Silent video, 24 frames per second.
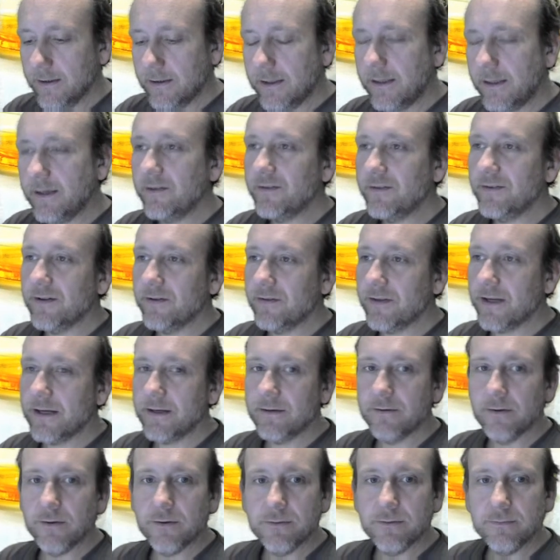Here's the
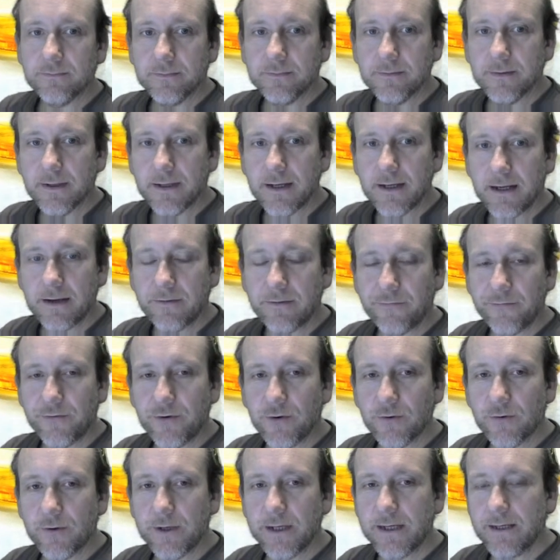thing though. If
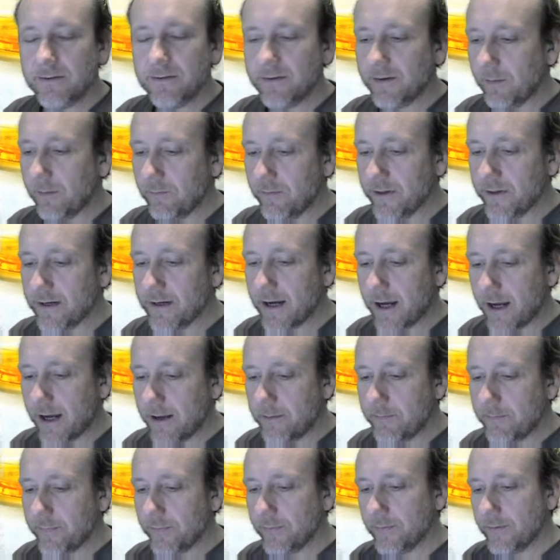you heat something
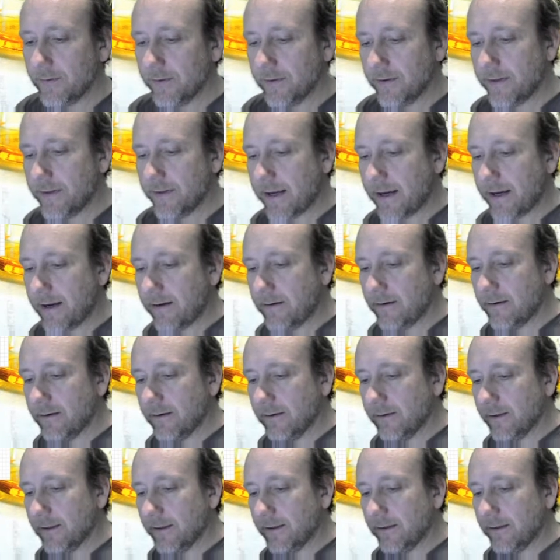up, then
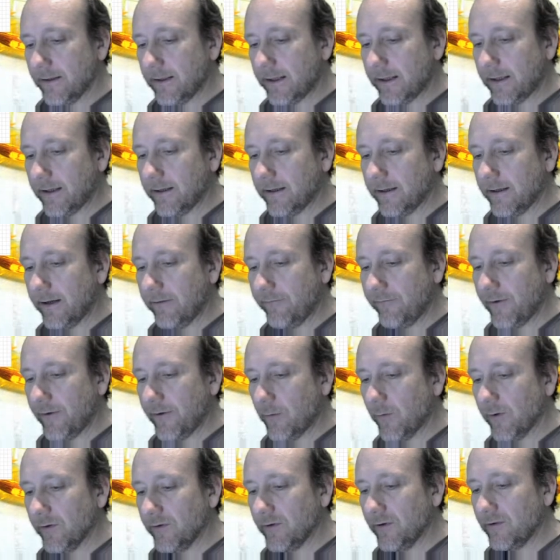if it
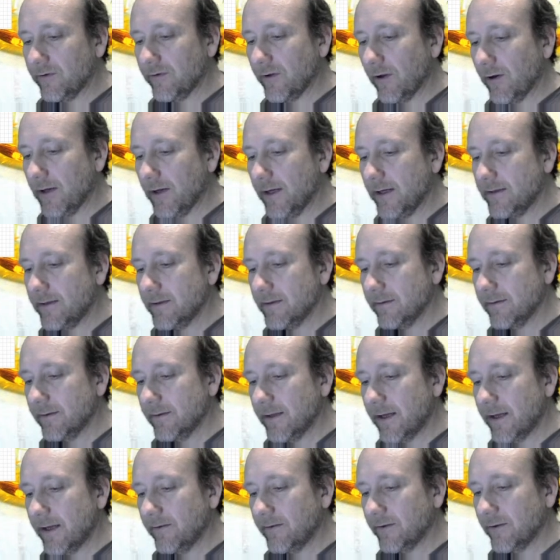was a solid,
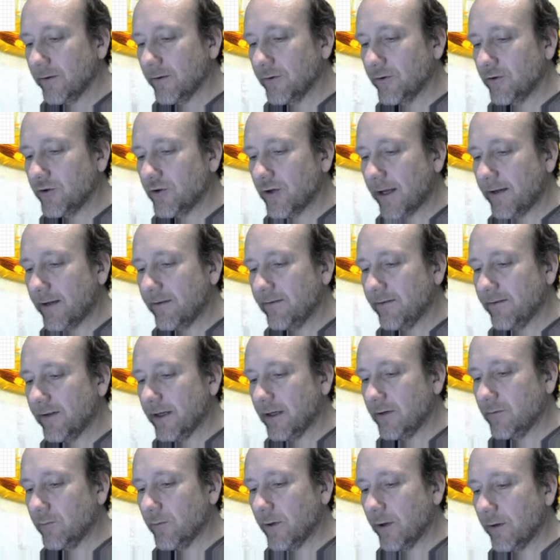there's a good chance
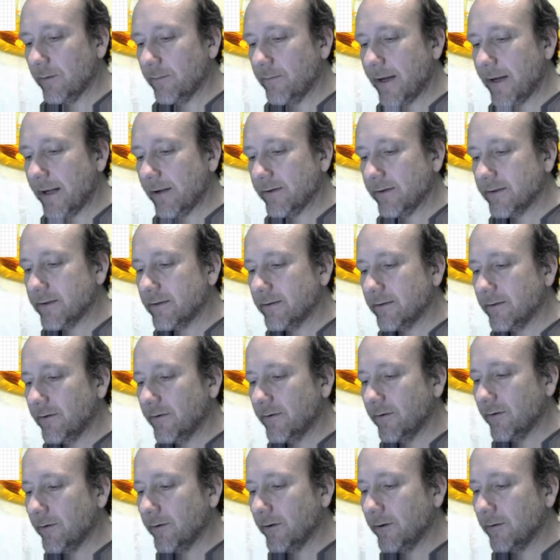it will melt.
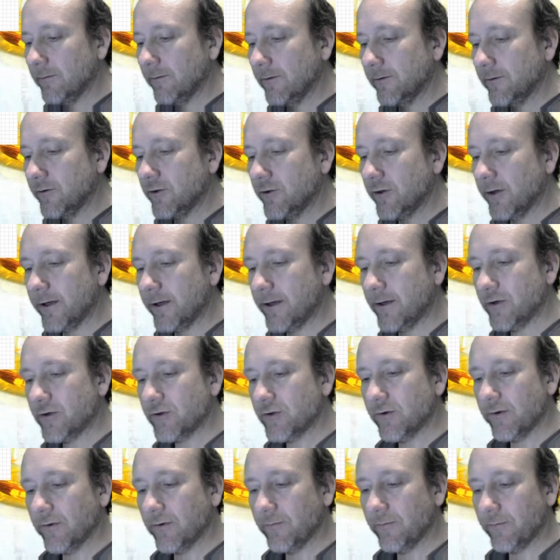So it will
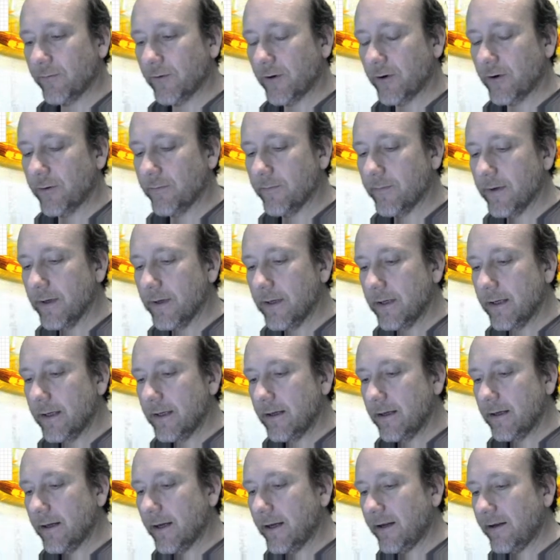change from
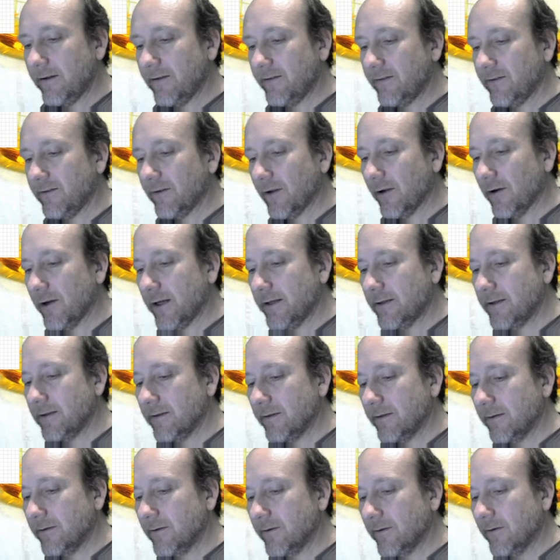a solid
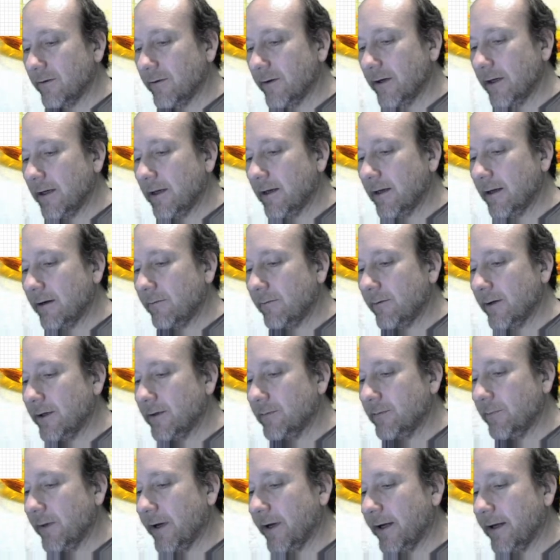to a
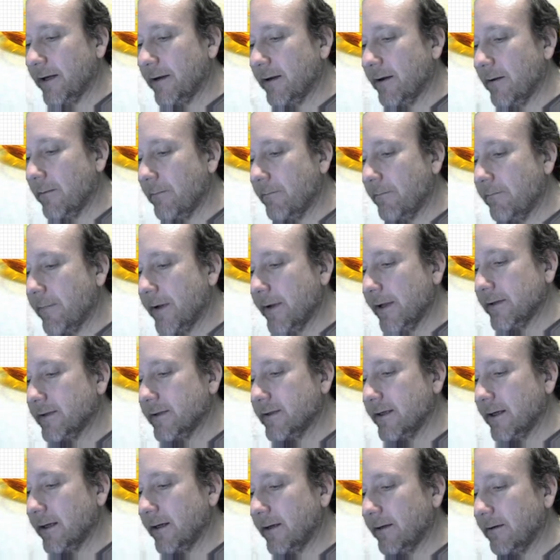liquid by
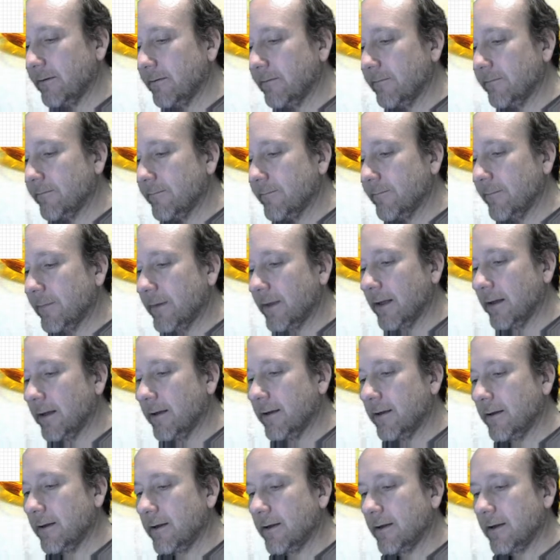melting.
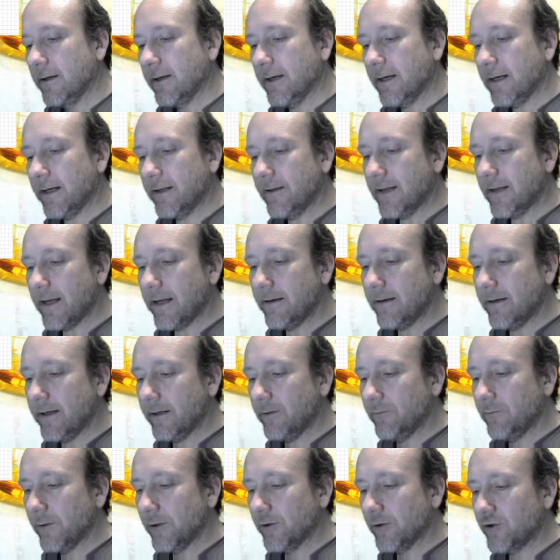And then
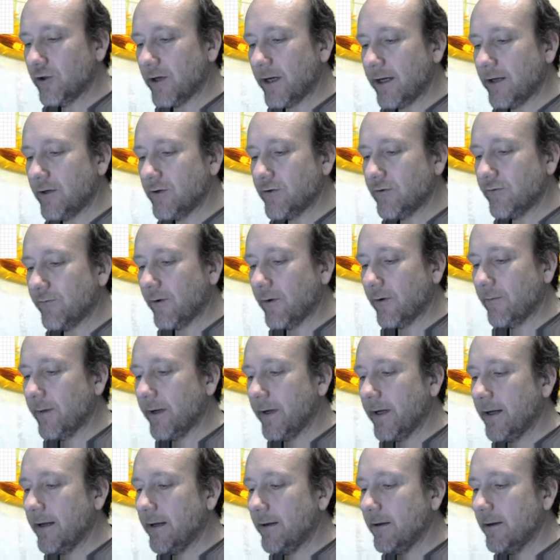it will change from
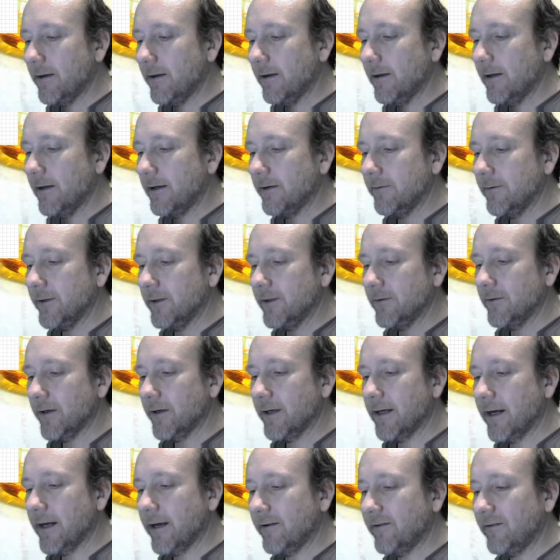a liquid to a
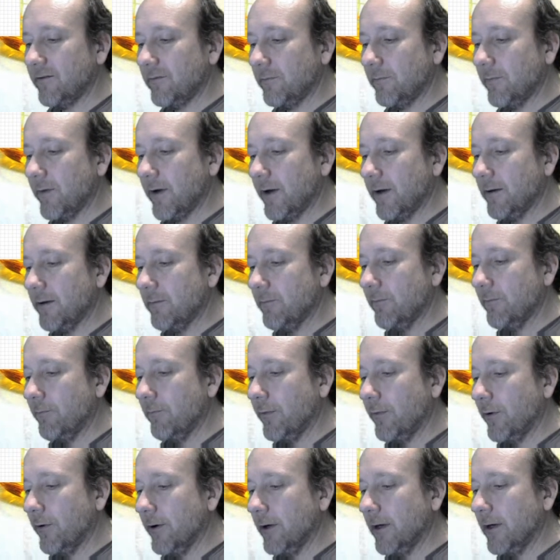gas by
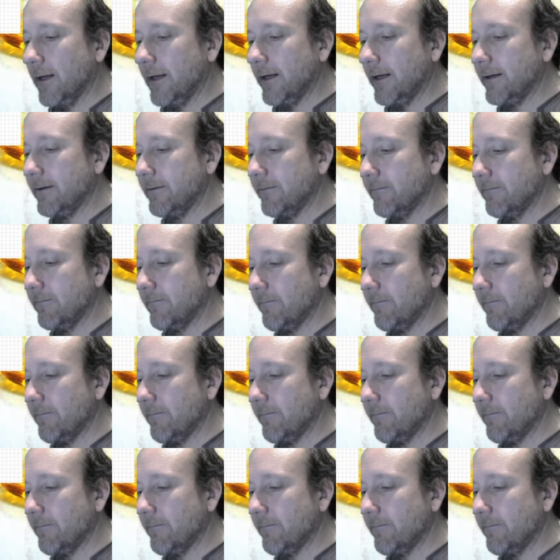boiling.